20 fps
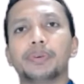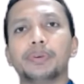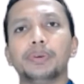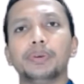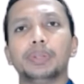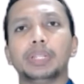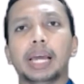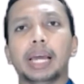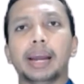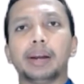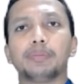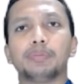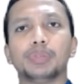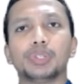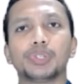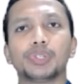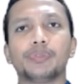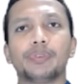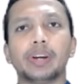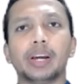the
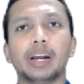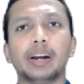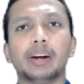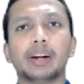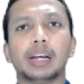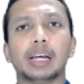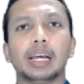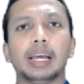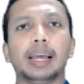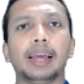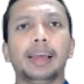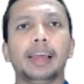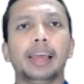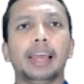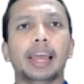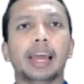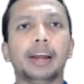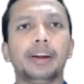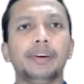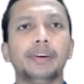atmosphere
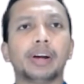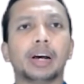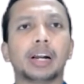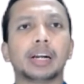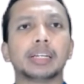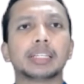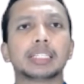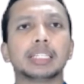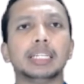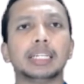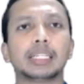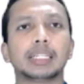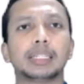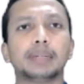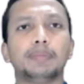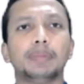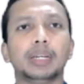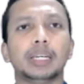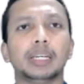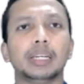and are
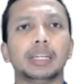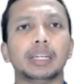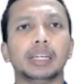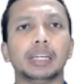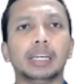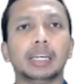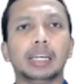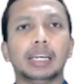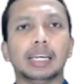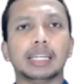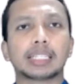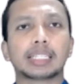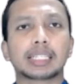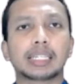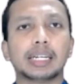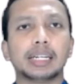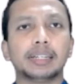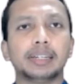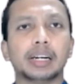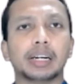selectively
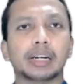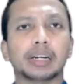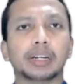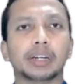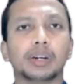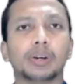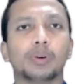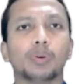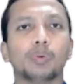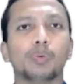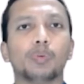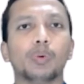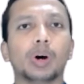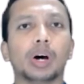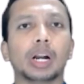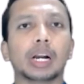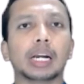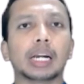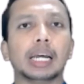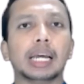scattered
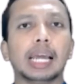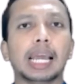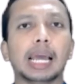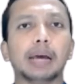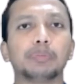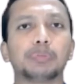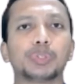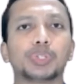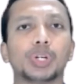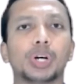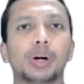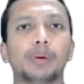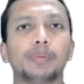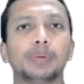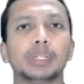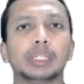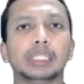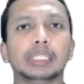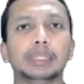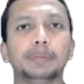or absorbed
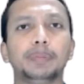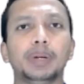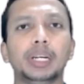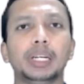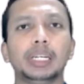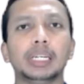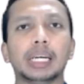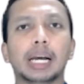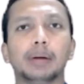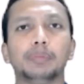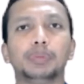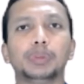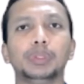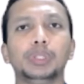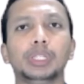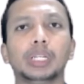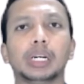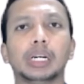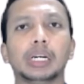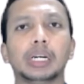depending upon
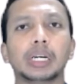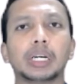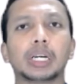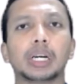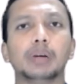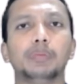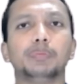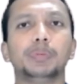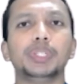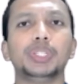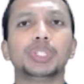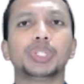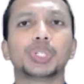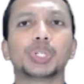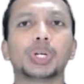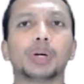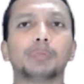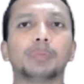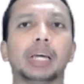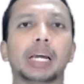the
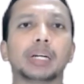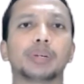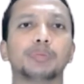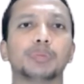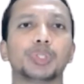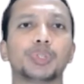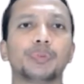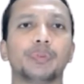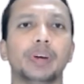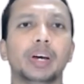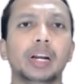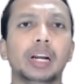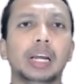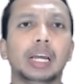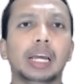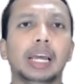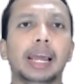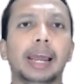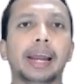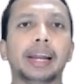composition of the atmosphere
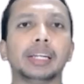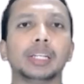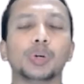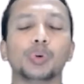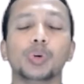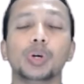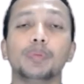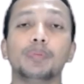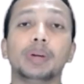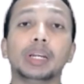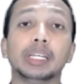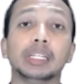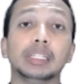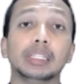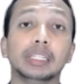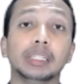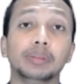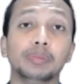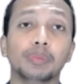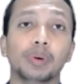and the
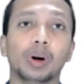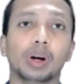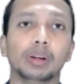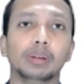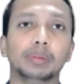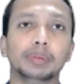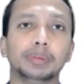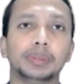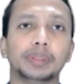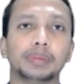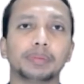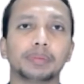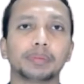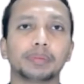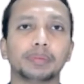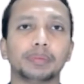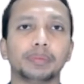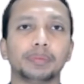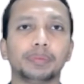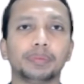wavelength involved.
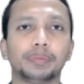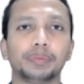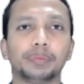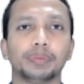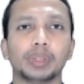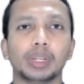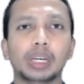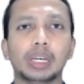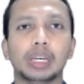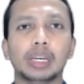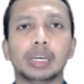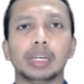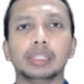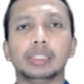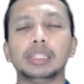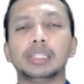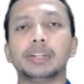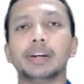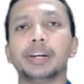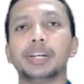
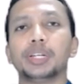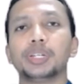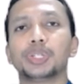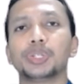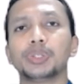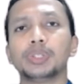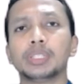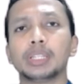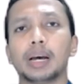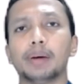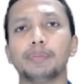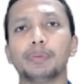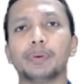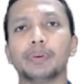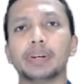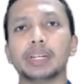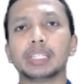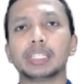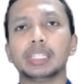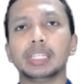These radiations upon
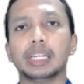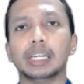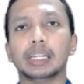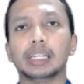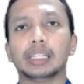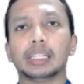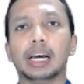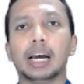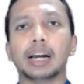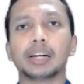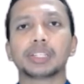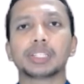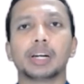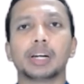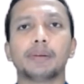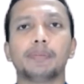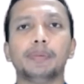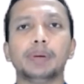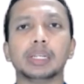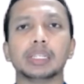reaching the Earth's surface